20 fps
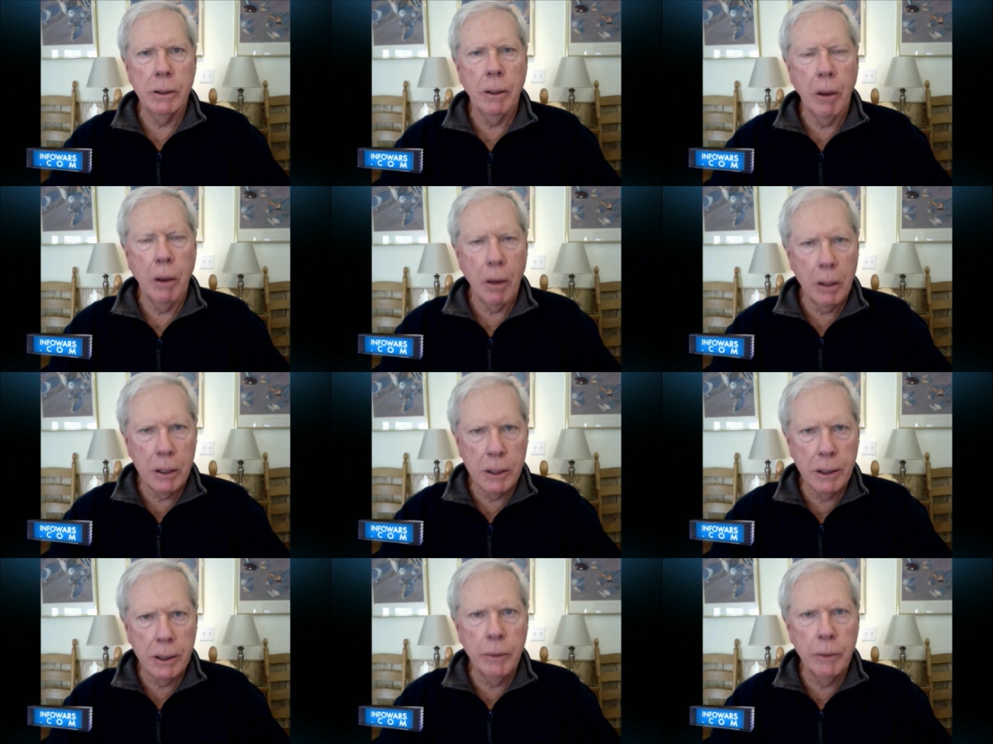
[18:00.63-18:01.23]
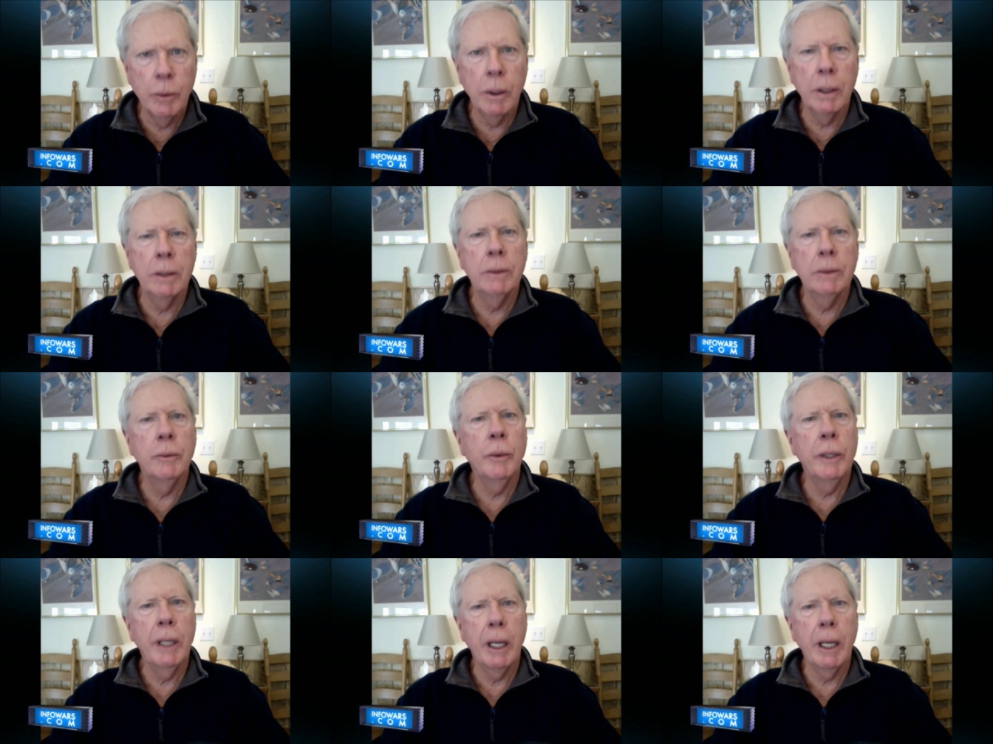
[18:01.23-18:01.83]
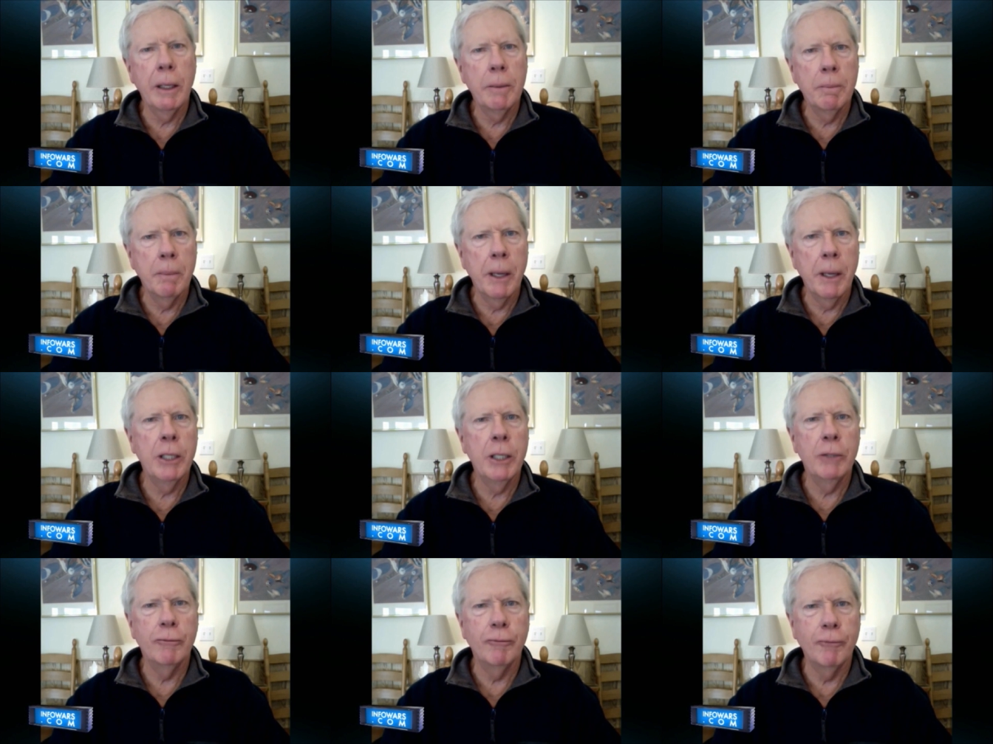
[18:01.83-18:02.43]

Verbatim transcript: largely one we made